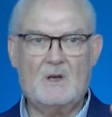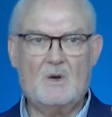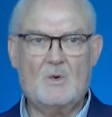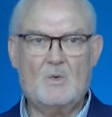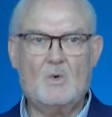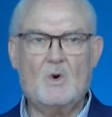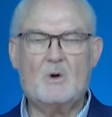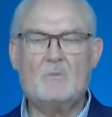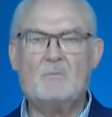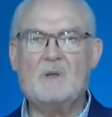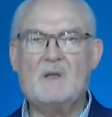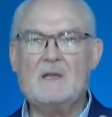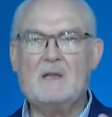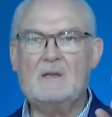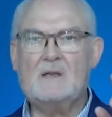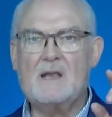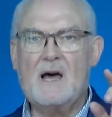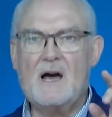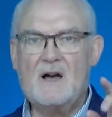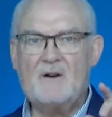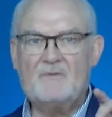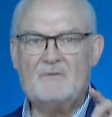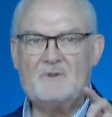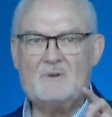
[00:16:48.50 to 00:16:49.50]
will be
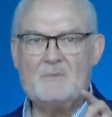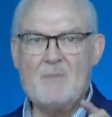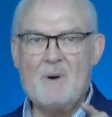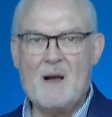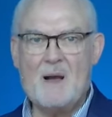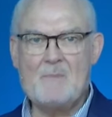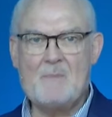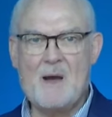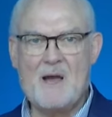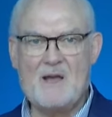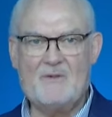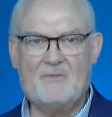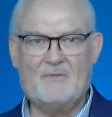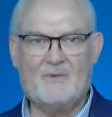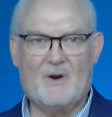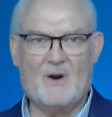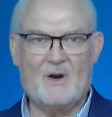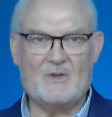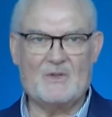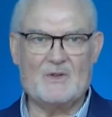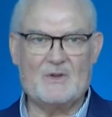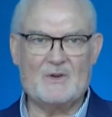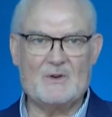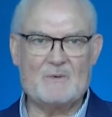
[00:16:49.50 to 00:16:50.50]
loved by my
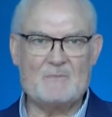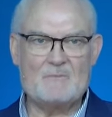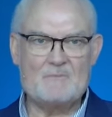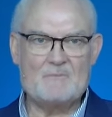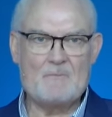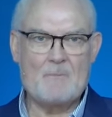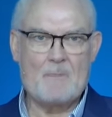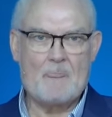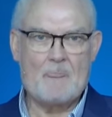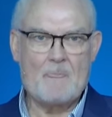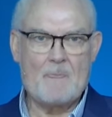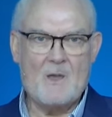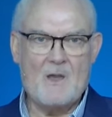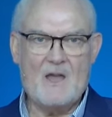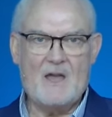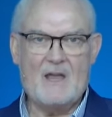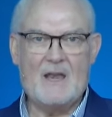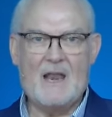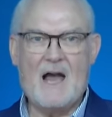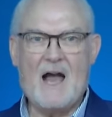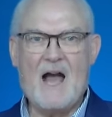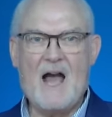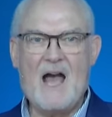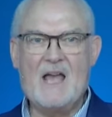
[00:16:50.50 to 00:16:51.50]
Father,
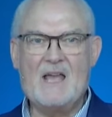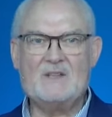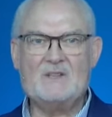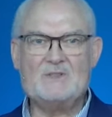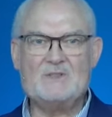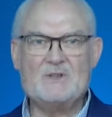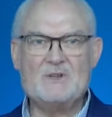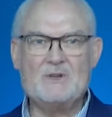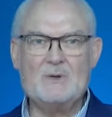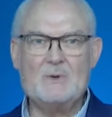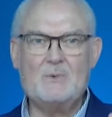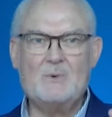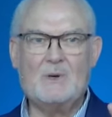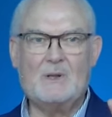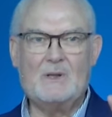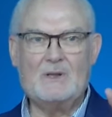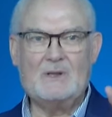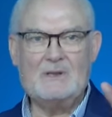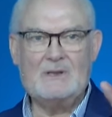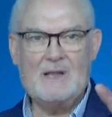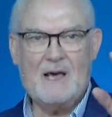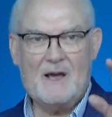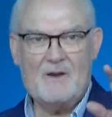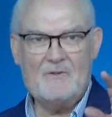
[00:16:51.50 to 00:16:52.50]
and I too
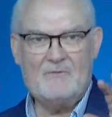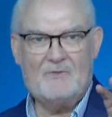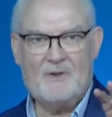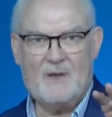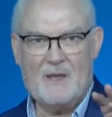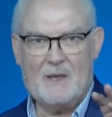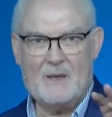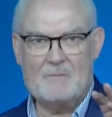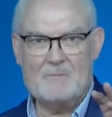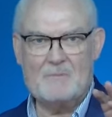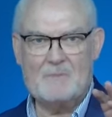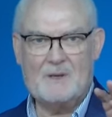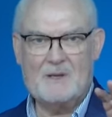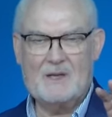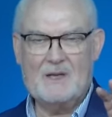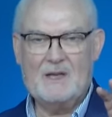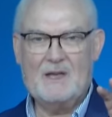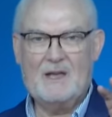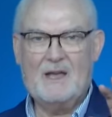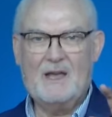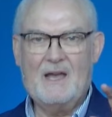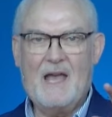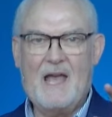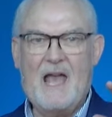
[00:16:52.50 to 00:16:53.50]
will love him
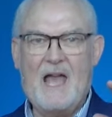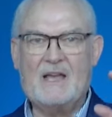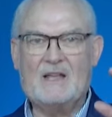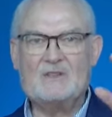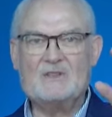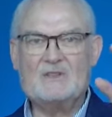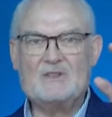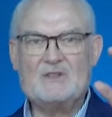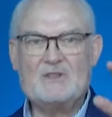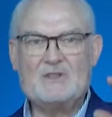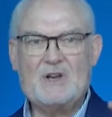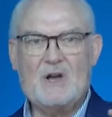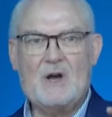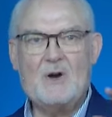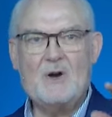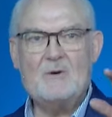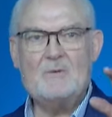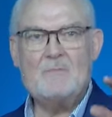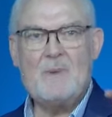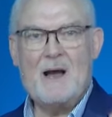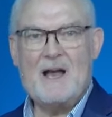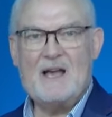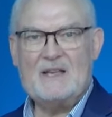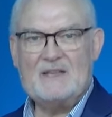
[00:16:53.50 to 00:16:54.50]
and show
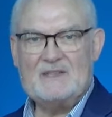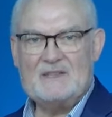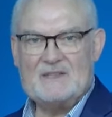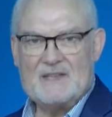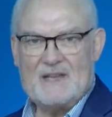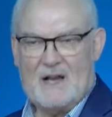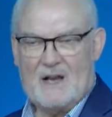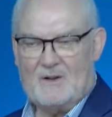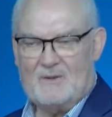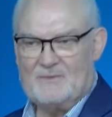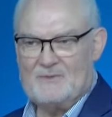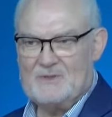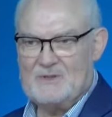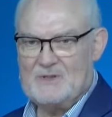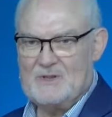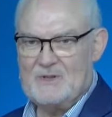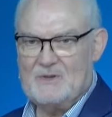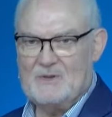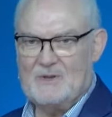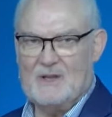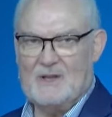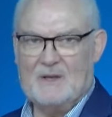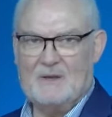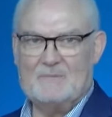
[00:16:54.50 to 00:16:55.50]
myself
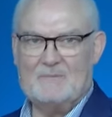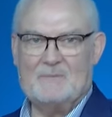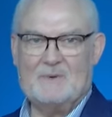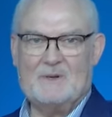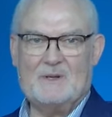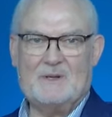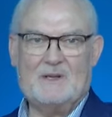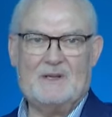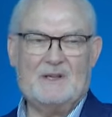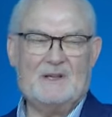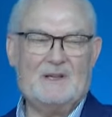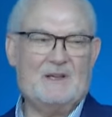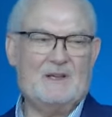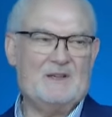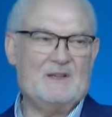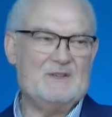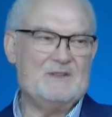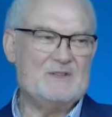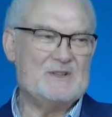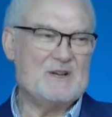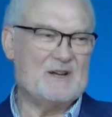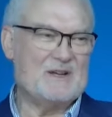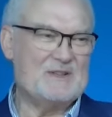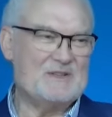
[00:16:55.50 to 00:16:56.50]
to him
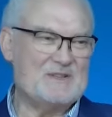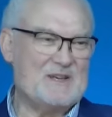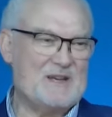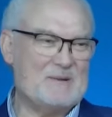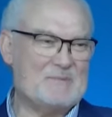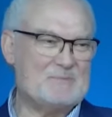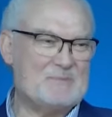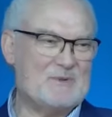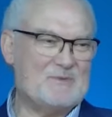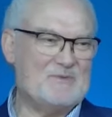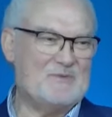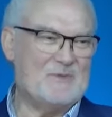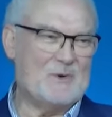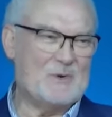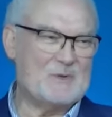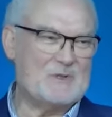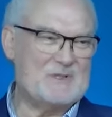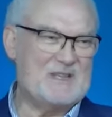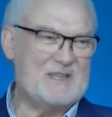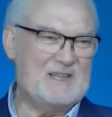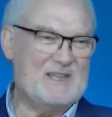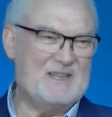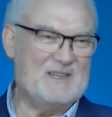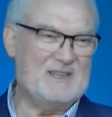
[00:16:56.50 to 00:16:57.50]
John chapter
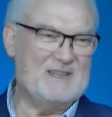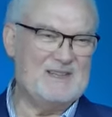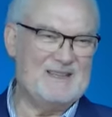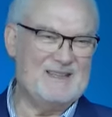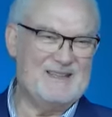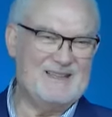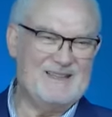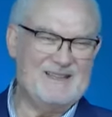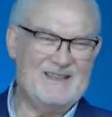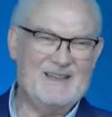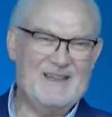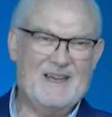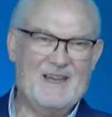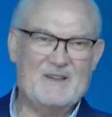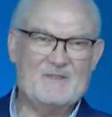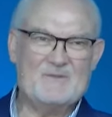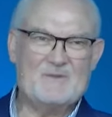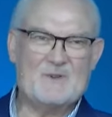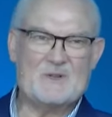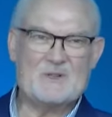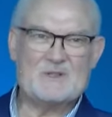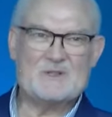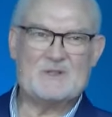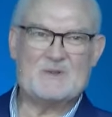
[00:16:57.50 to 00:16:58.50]
14 and
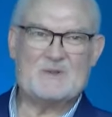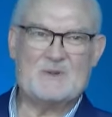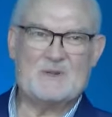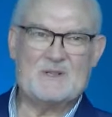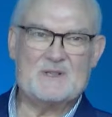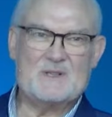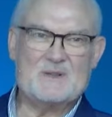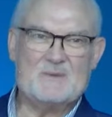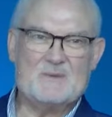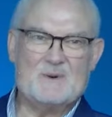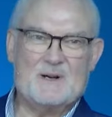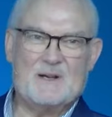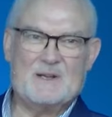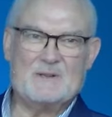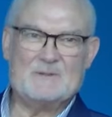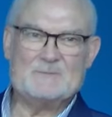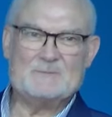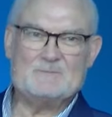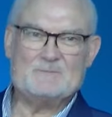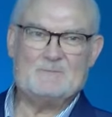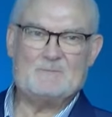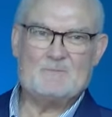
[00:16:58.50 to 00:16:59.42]
verse 21.